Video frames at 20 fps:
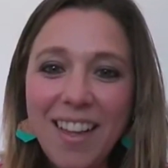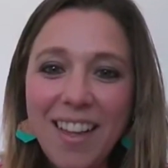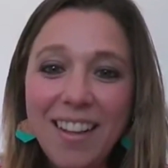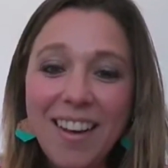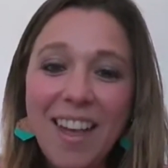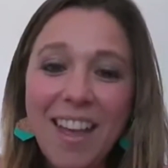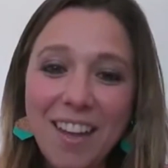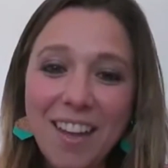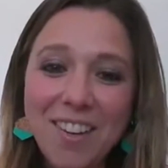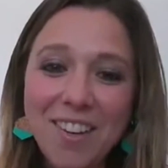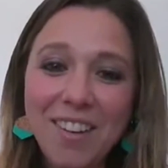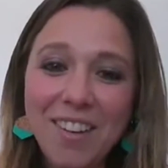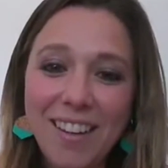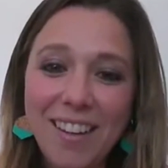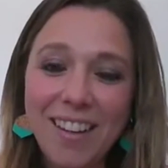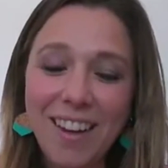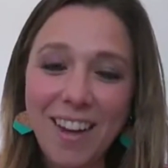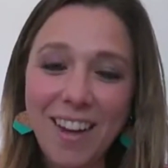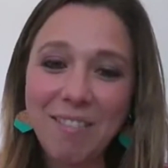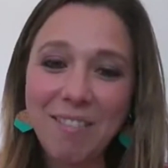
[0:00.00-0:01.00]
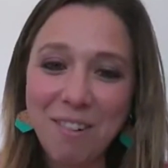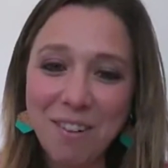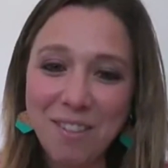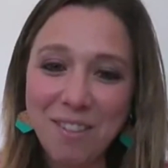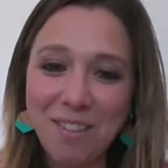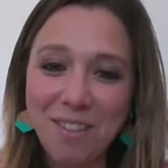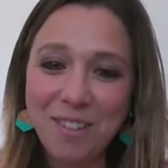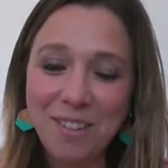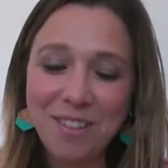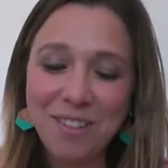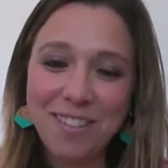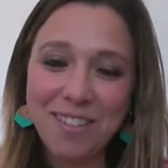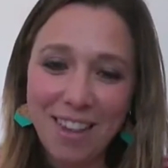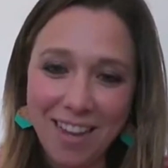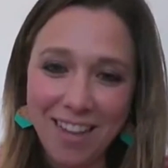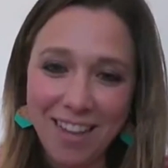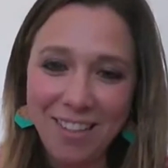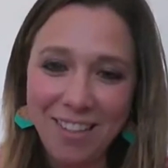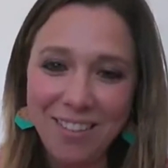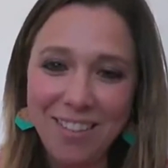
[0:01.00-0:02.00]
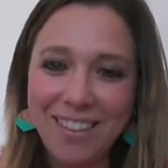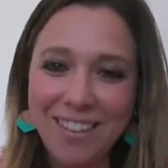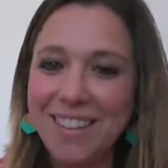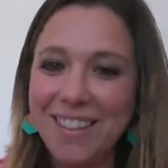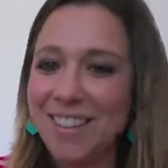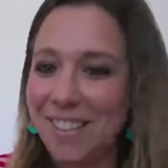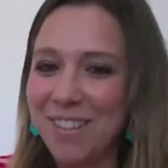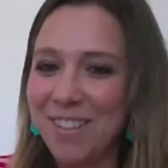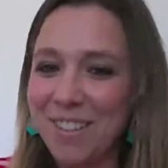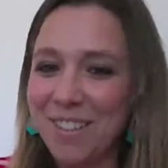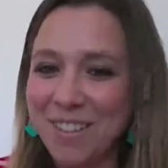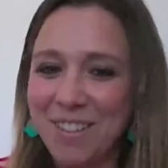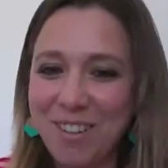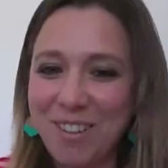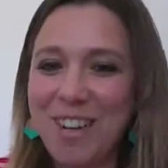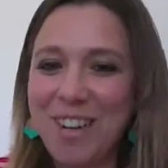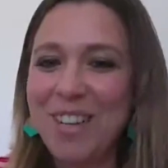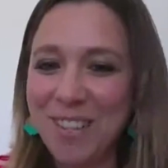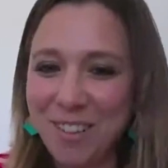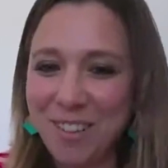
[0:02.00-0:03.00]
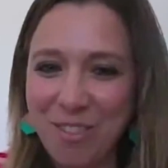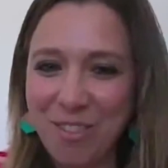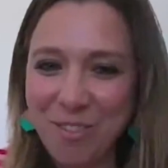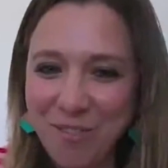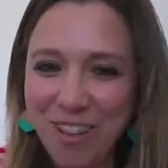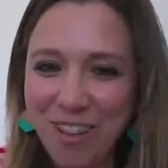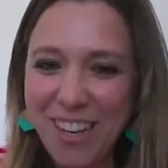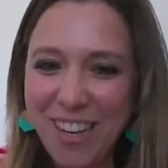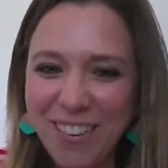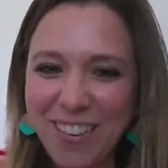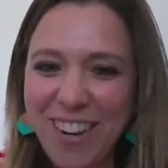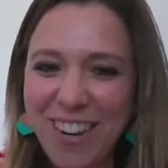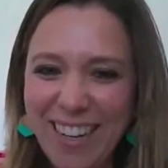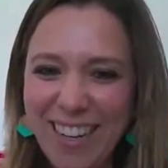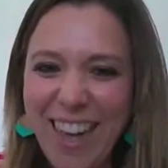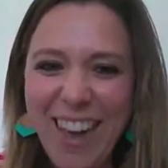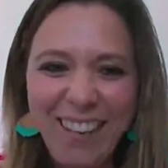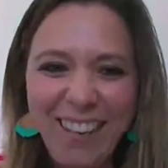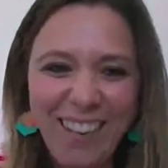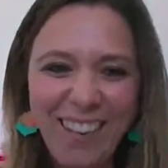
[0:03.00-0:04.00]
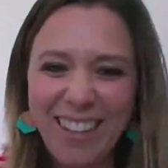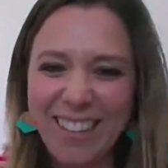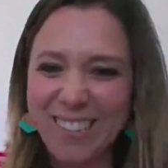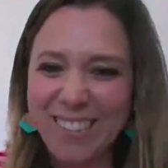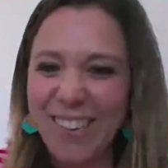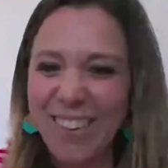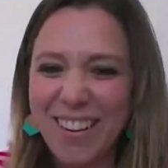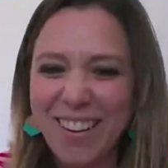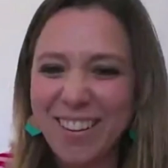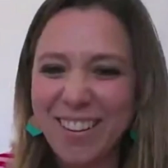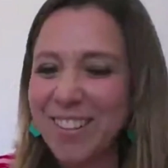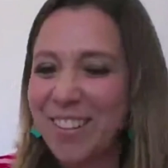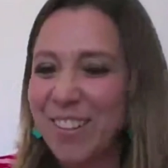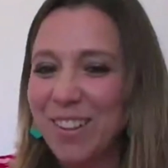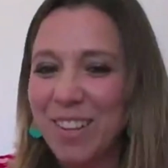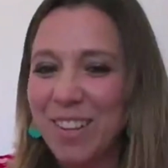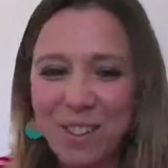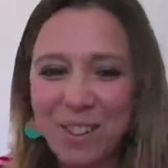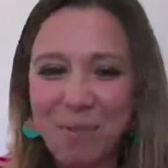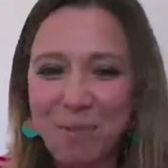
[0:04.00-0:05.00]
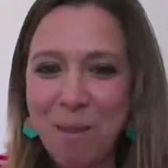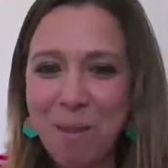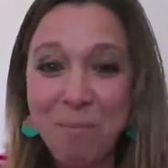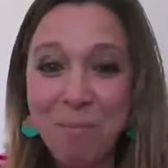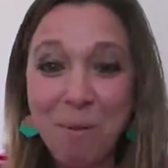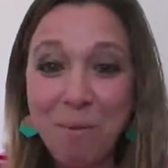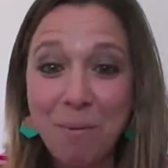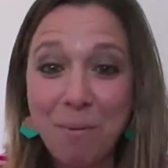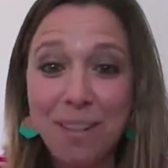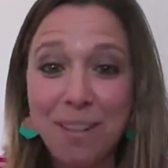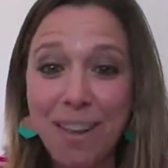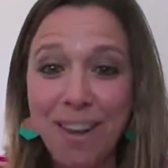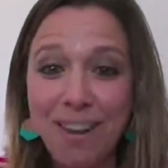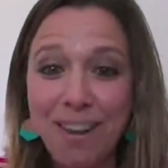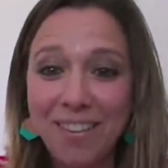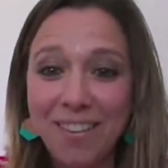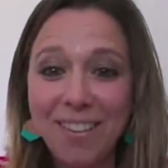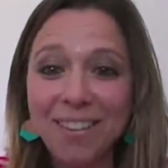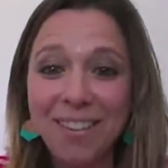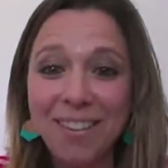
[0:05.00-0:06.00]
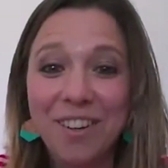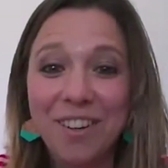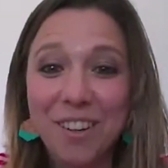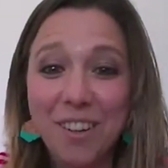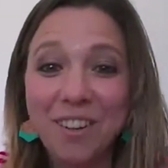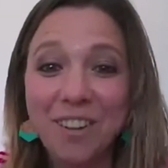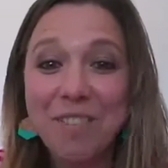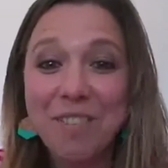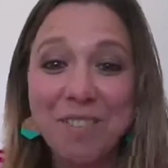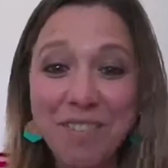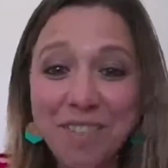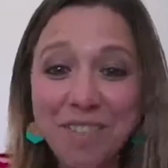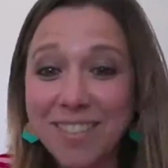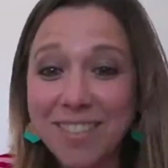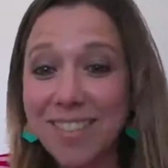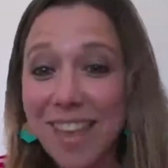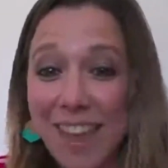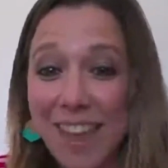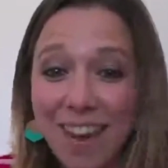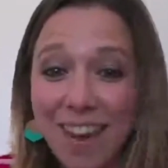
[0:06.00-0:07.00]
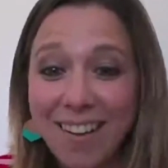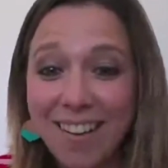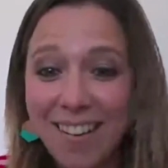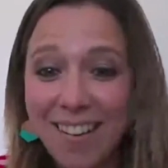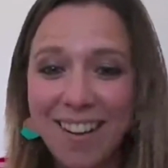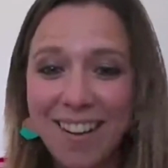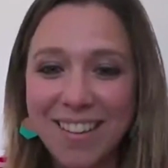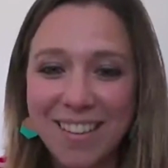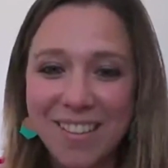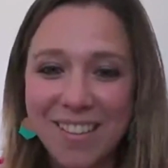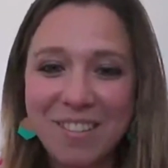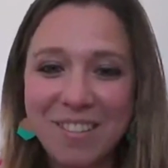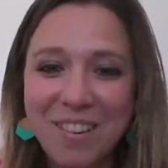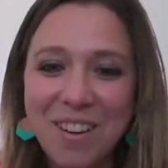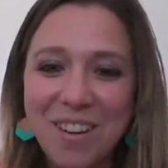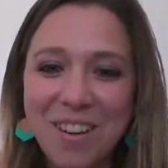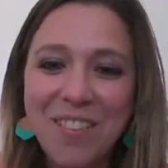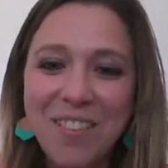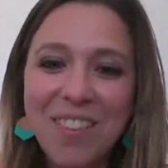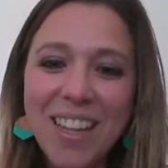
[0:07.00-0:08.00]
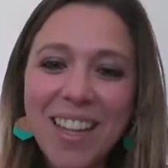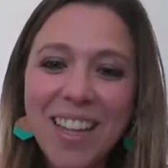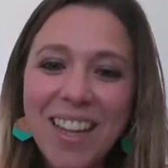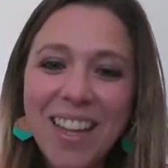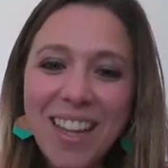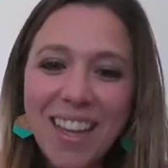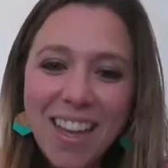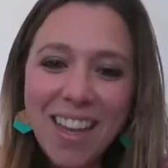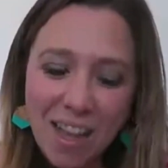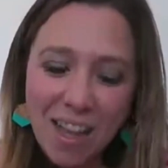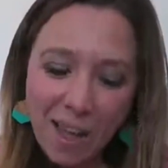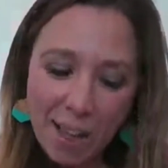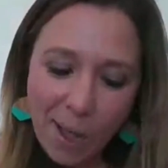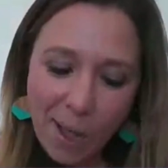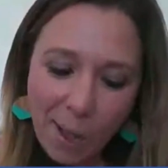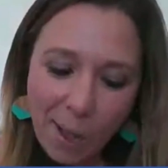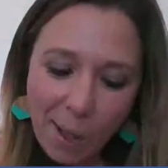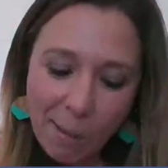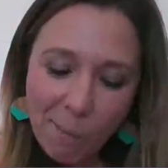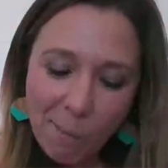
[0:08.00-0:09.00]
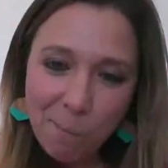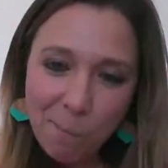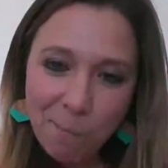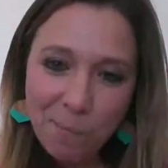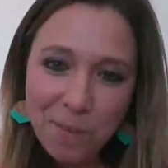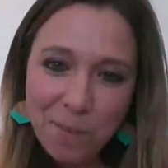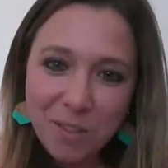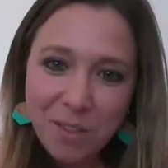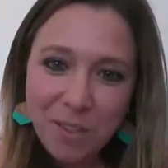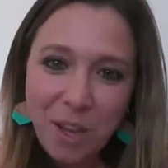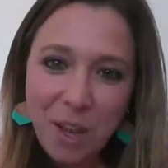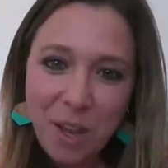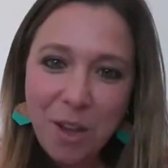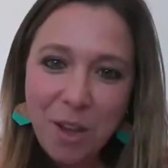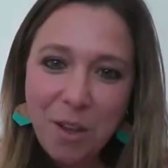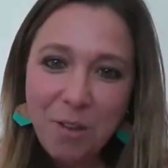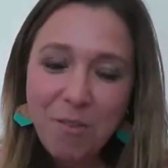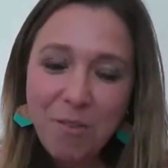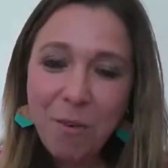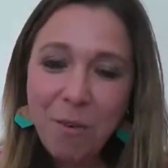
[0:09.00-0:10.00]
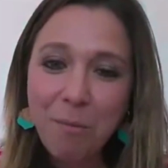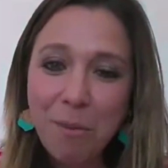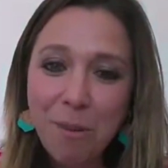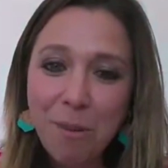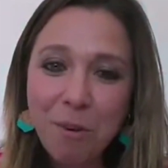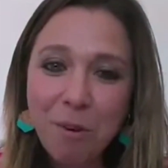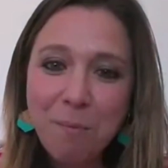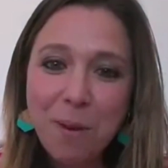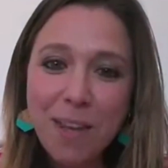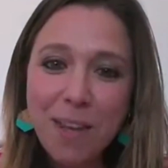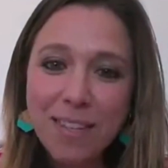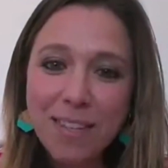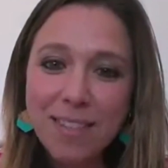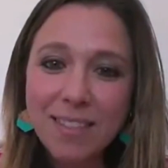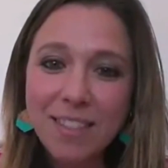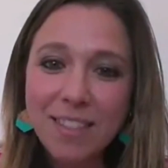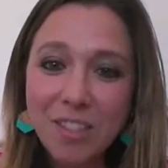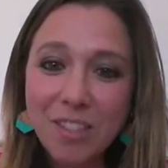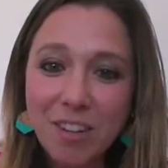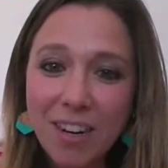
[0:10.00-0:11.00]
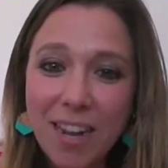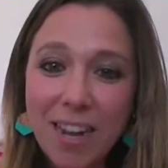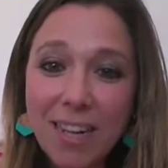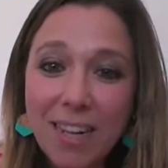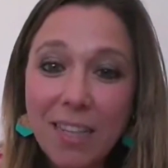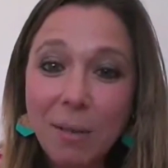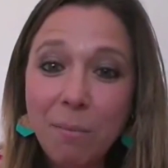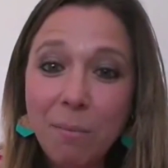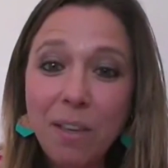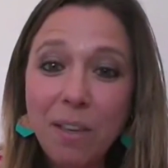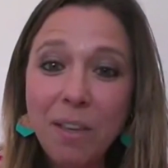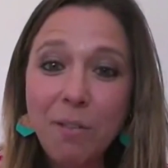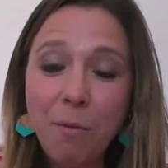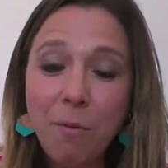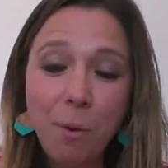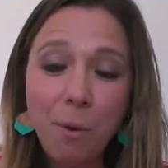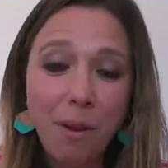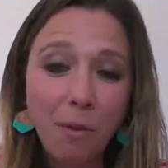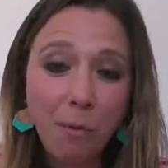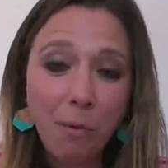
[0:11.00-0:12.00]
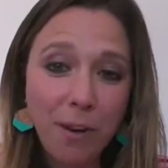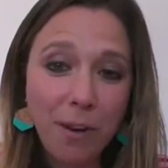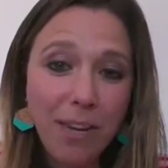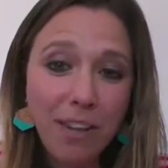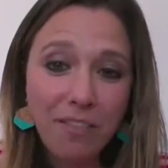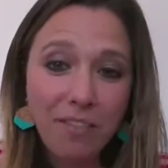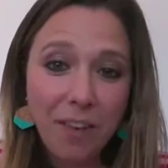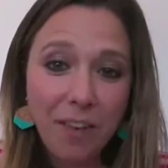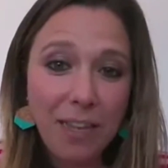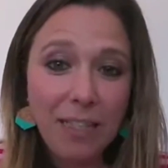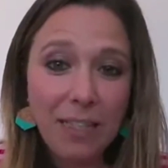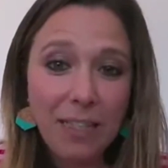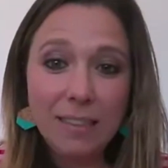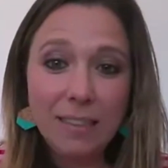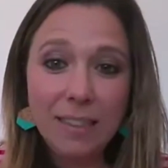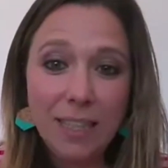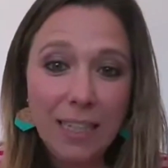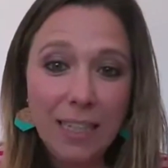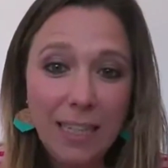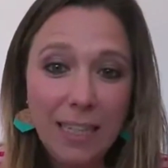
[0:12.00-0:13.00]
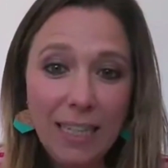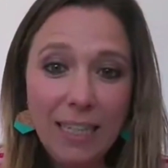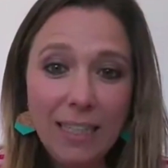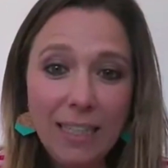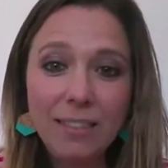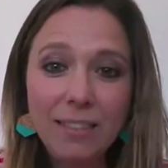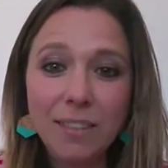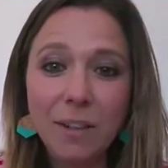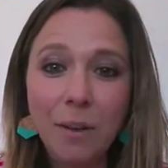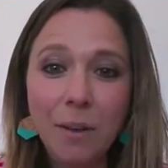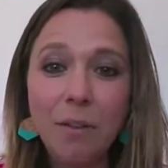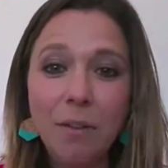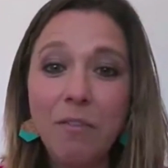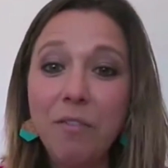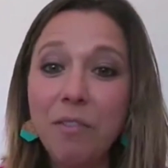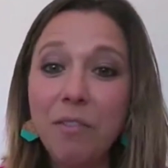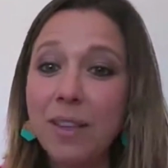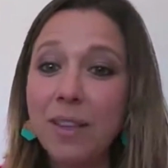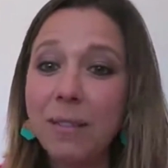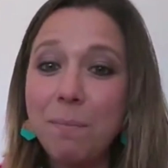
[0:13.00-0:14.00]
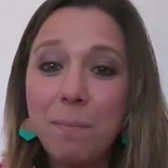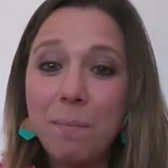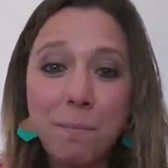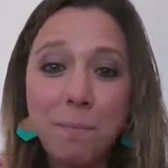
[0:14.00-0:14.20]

And actually, I want to tell you that it's also strange for me right now, like talking to a lot of people without knowing who is there and so on. So from Europass Teacher Academy, we really felt the need of